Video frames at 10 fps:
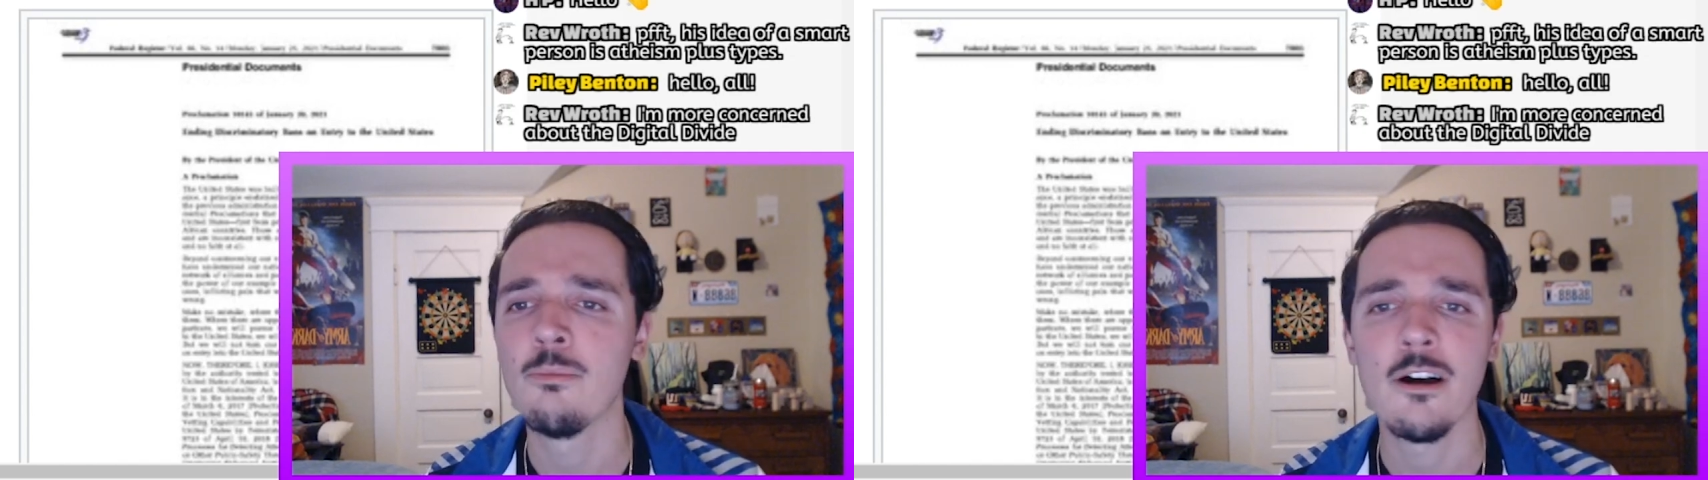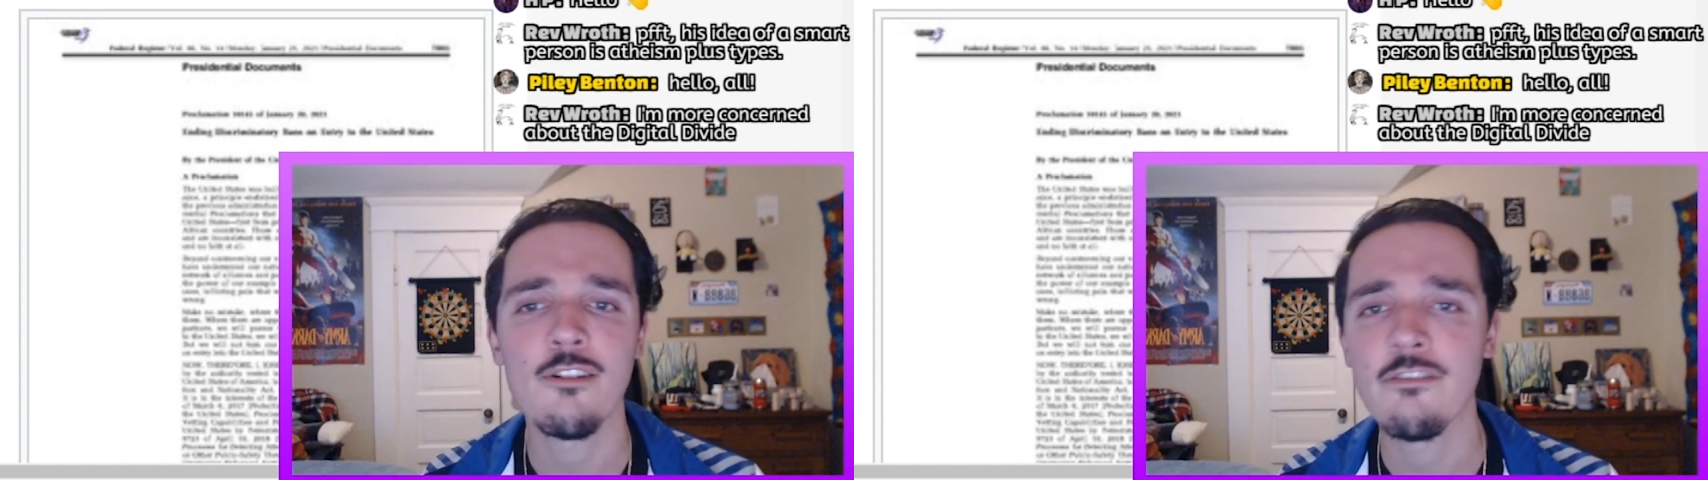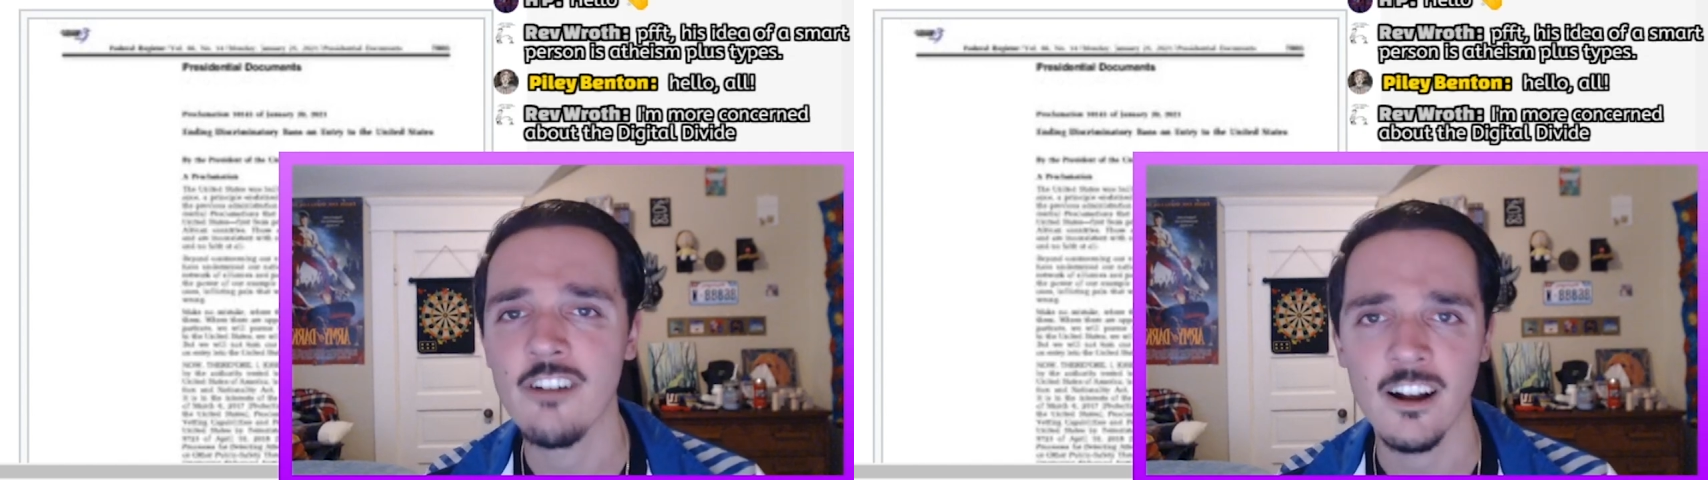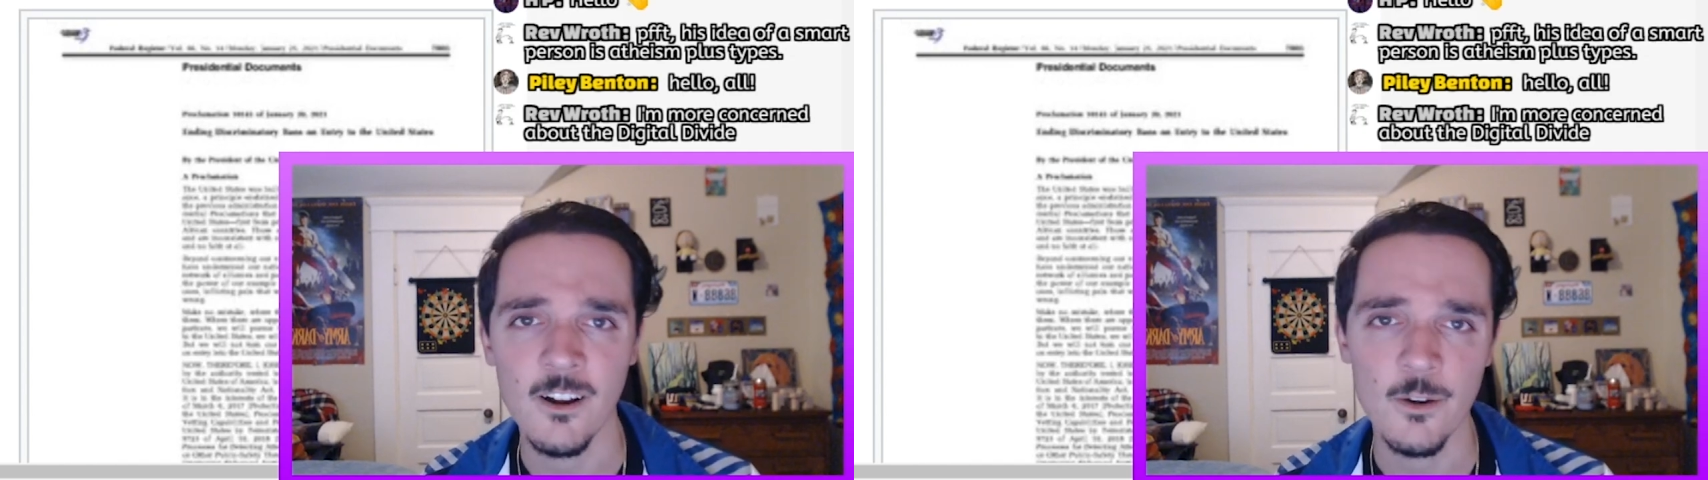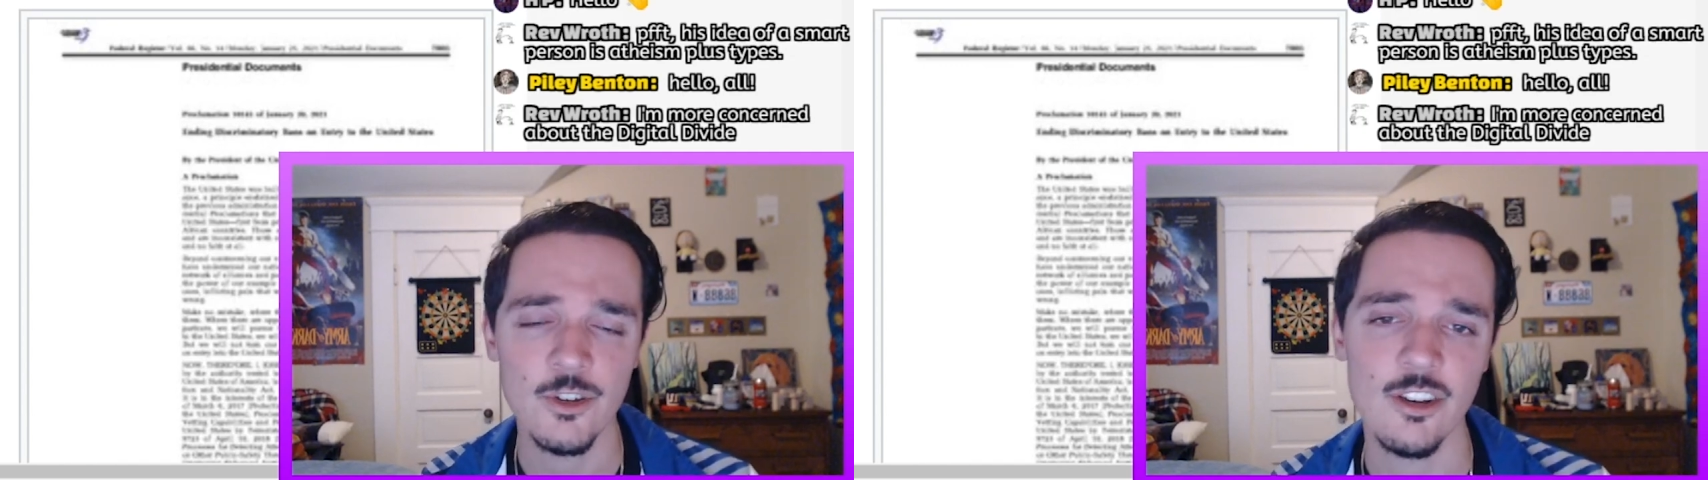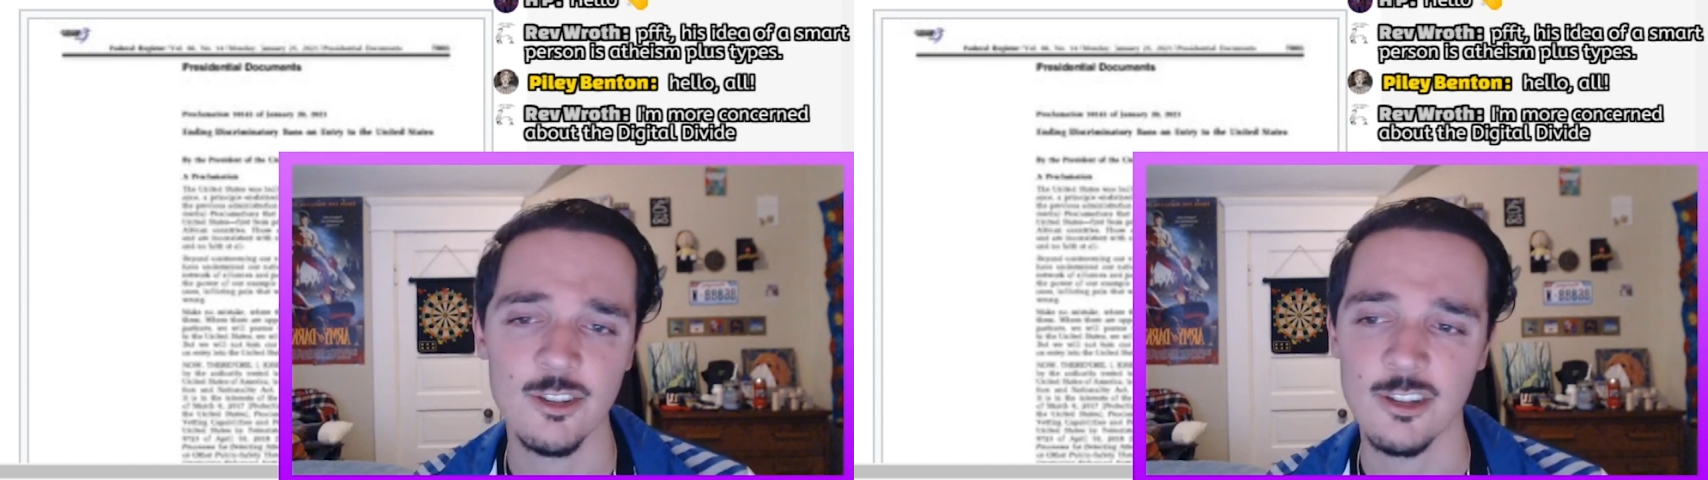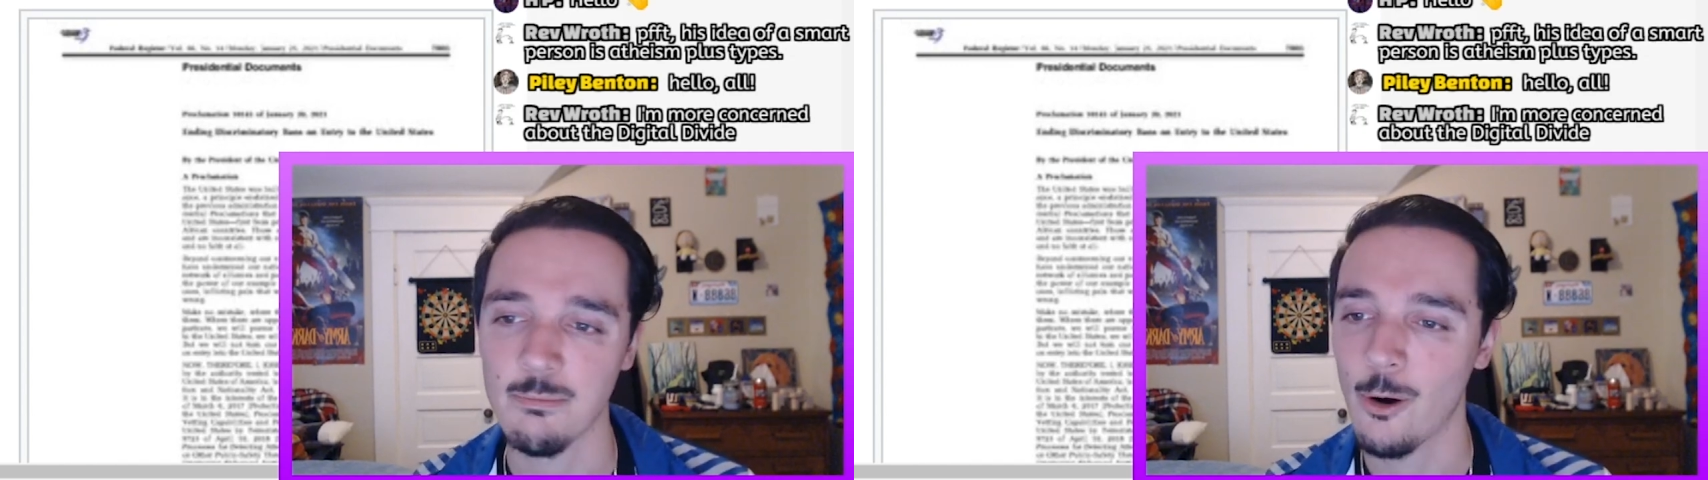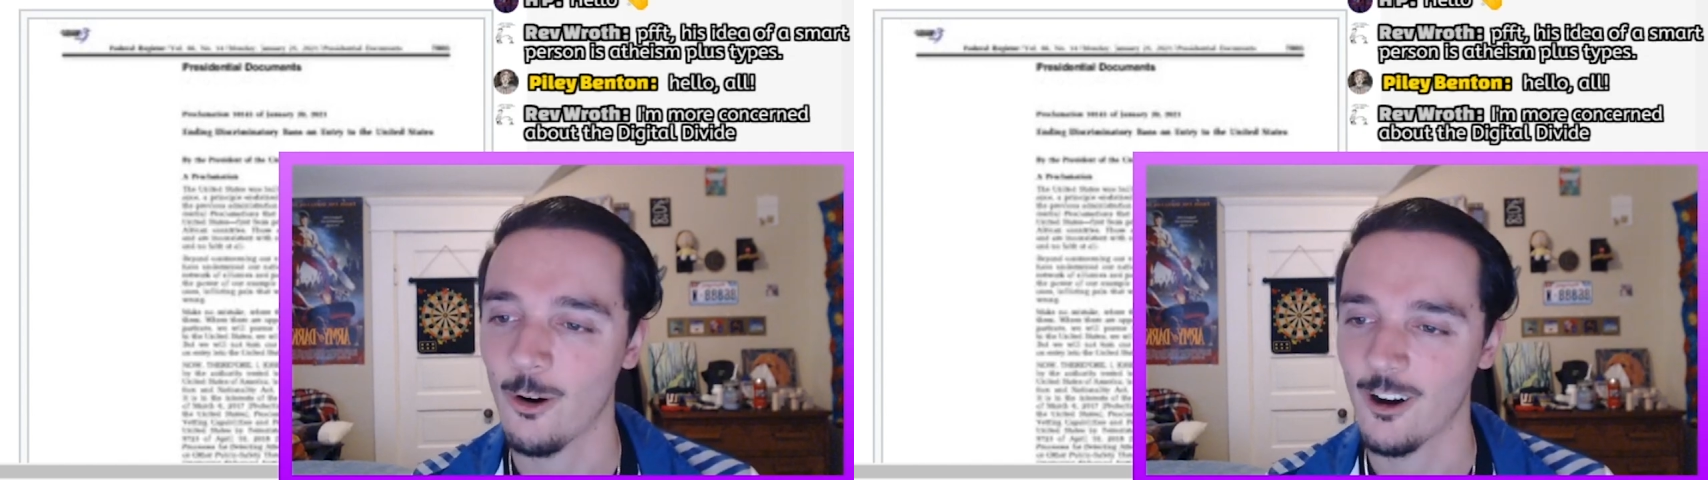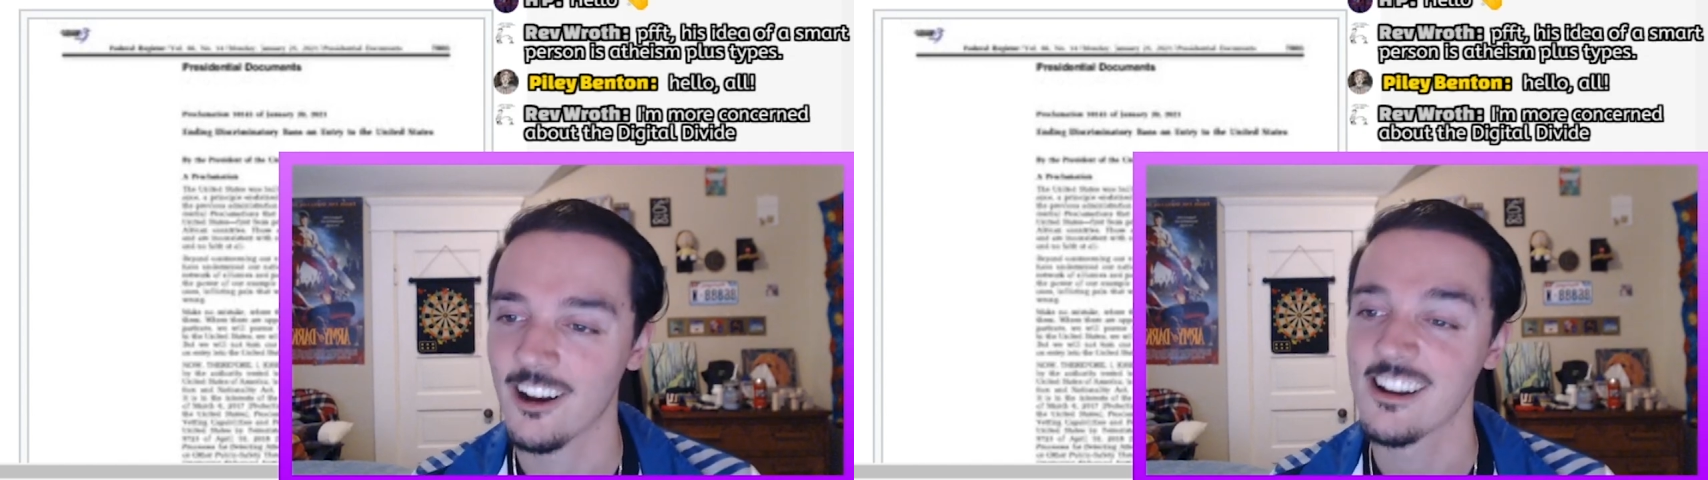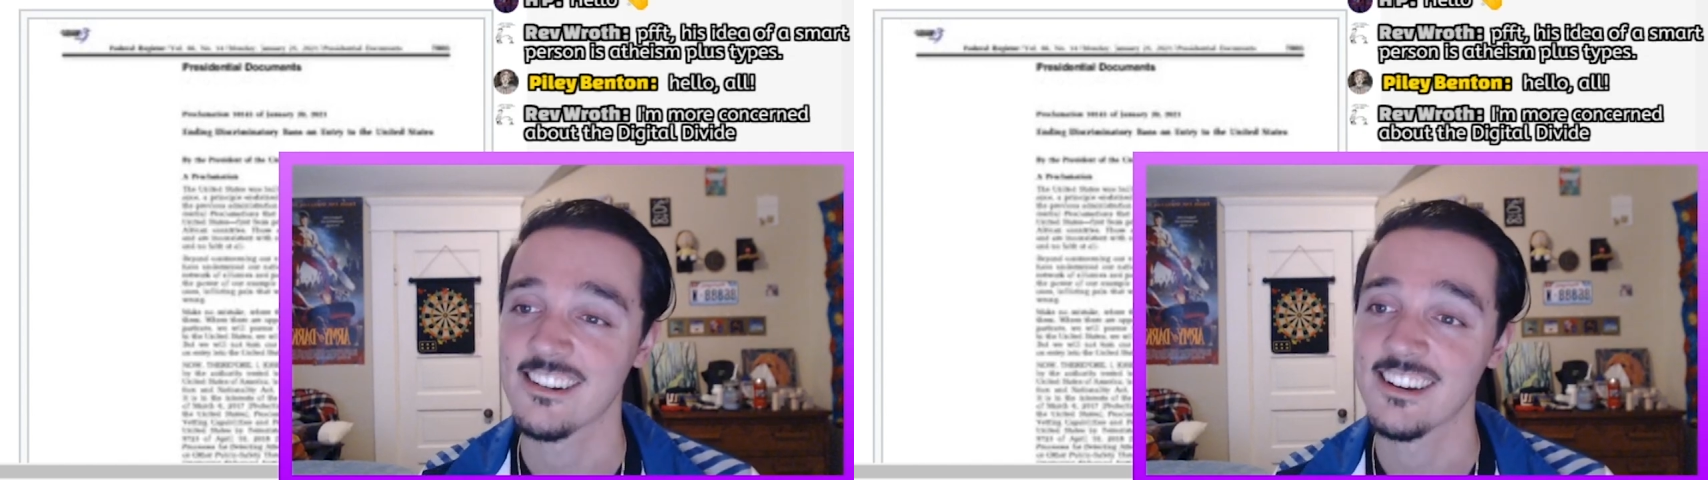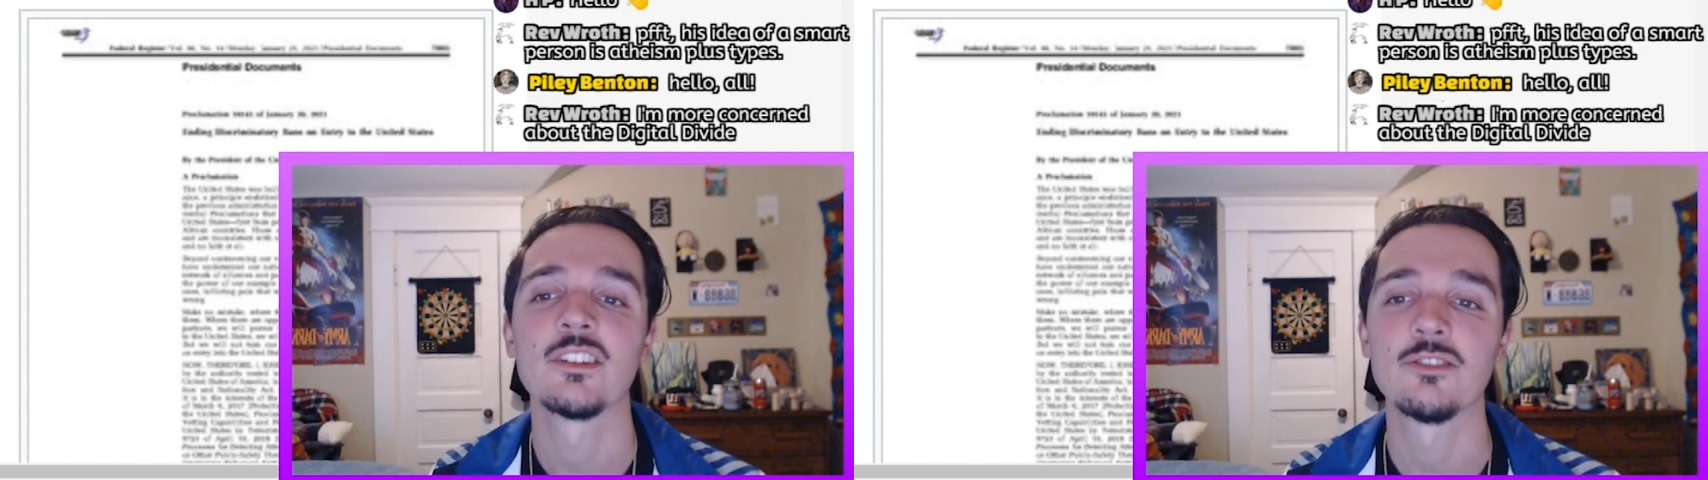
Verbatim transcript: motherfuckers to support